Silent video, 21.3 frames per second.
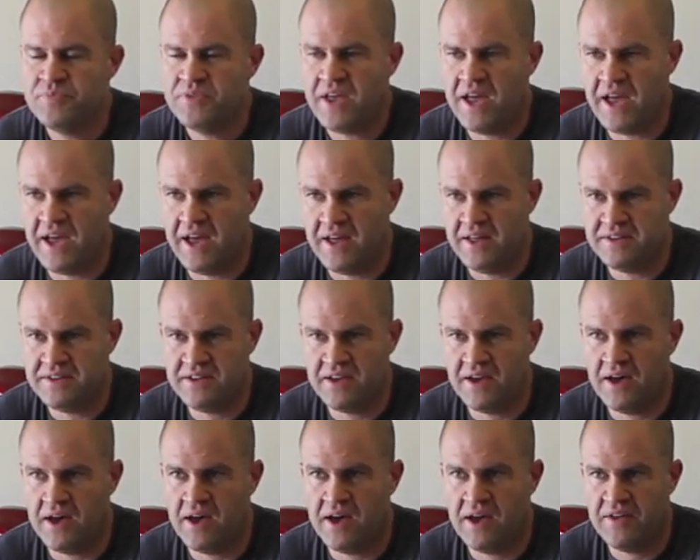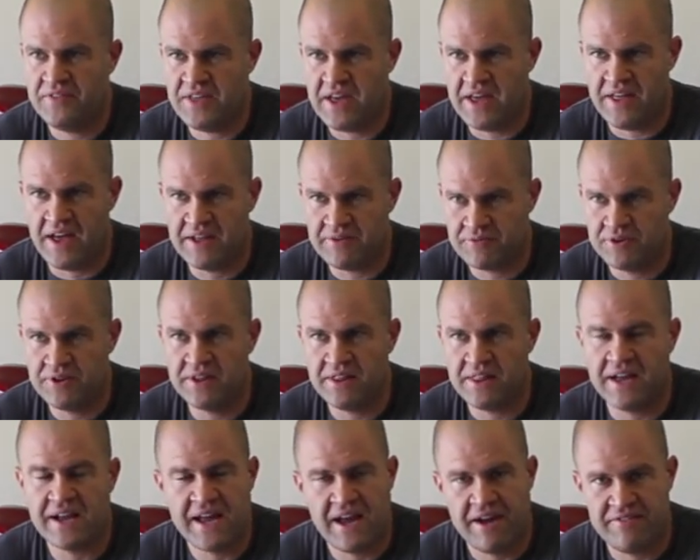And uh, that I really
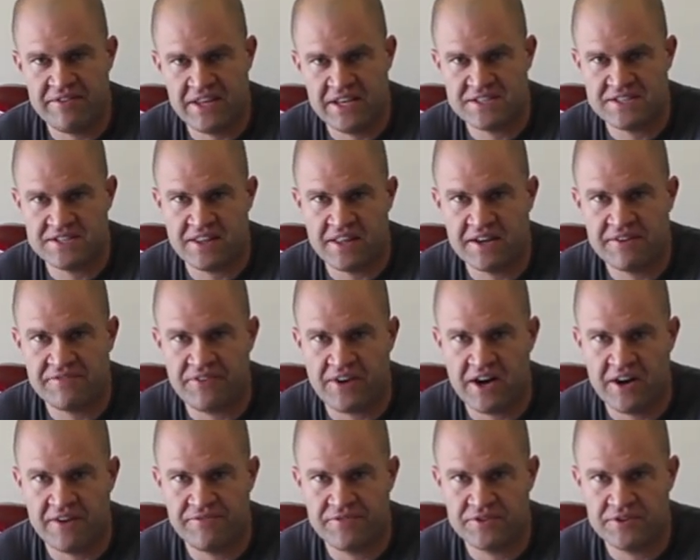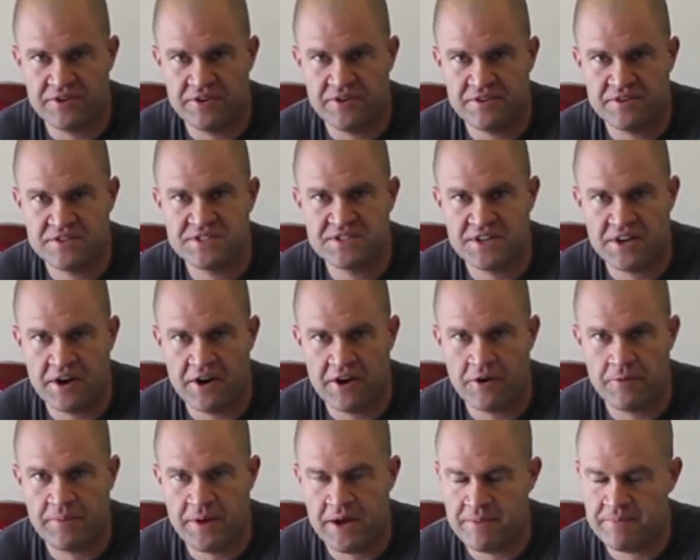like having that select fire for
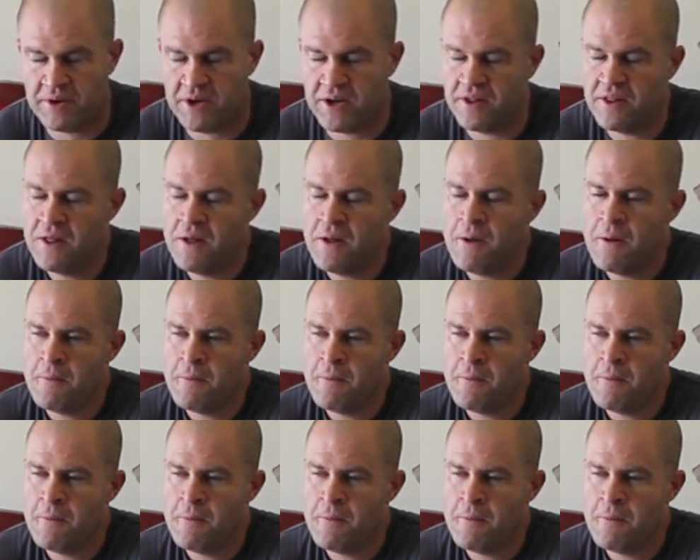scenario paintball.